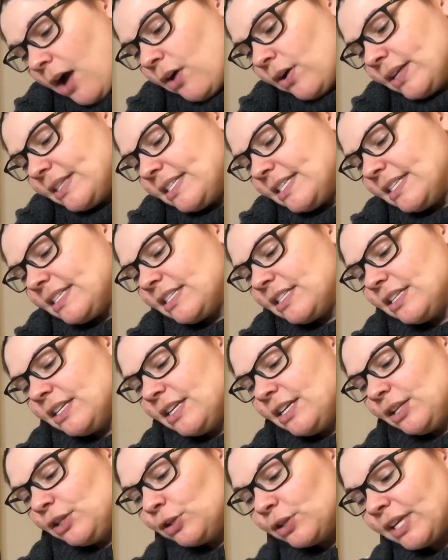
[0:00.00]
no, it says
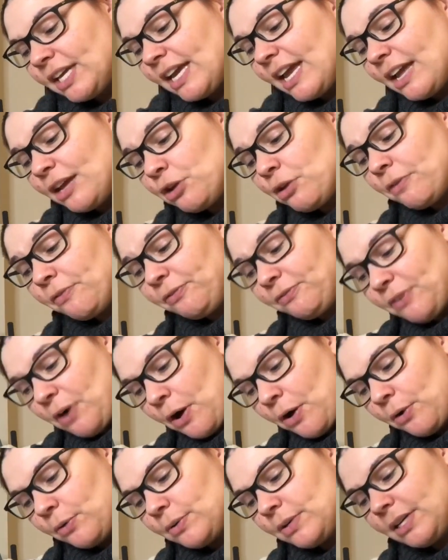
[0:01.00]
looking at your
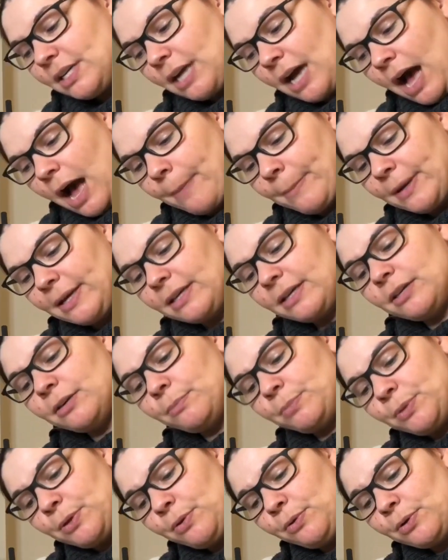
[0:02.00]
phone, comma,
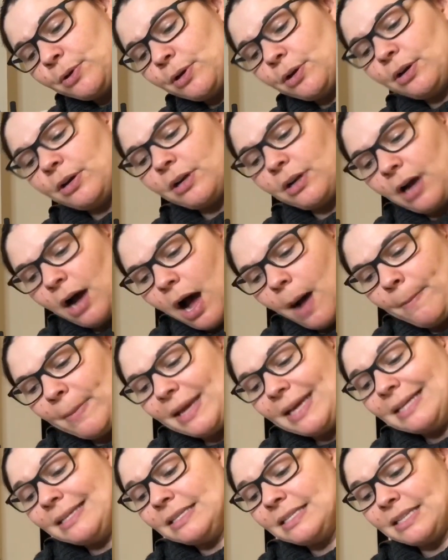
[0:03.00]
computer,
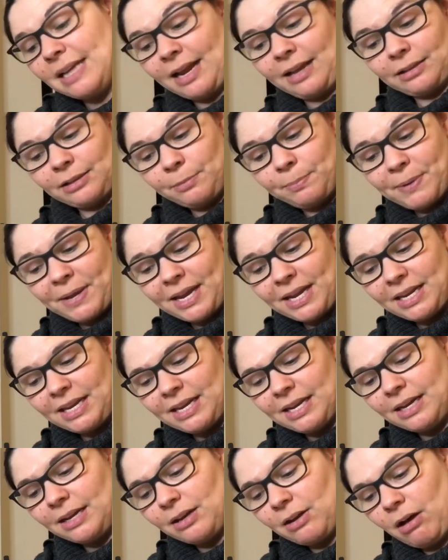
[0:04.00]
comma,
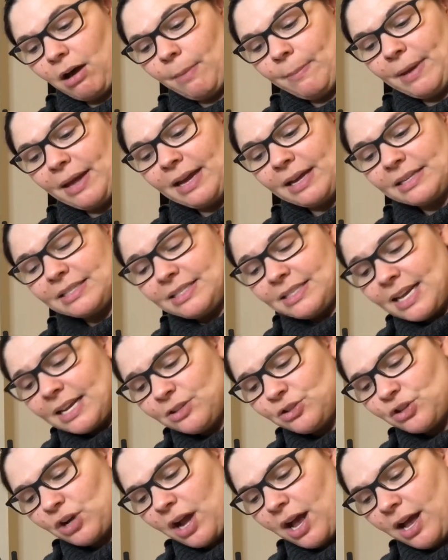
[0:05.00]
encyclopedia, comma,
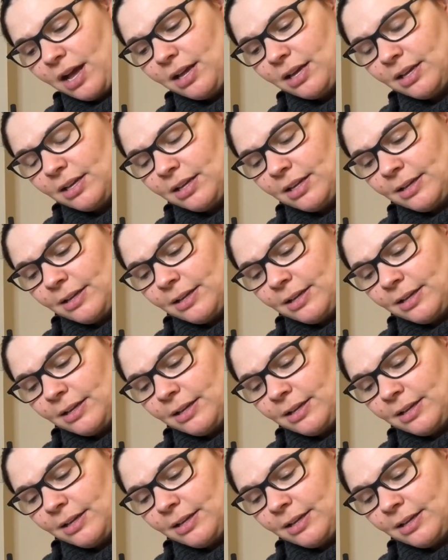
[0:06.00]
etc.